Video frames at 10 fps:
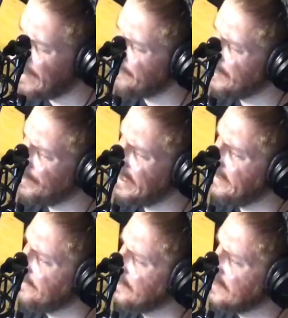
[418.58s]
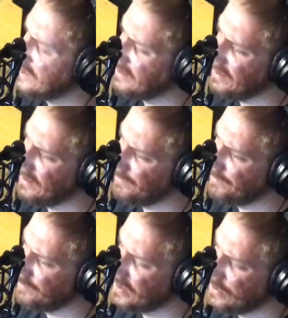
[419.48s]
I remember when I first
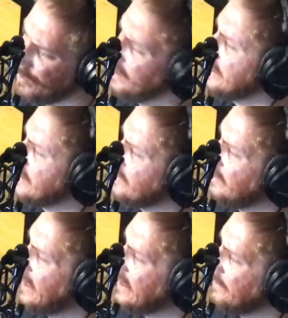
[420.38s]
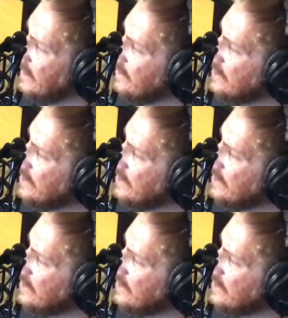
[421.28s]
was in orchestra back in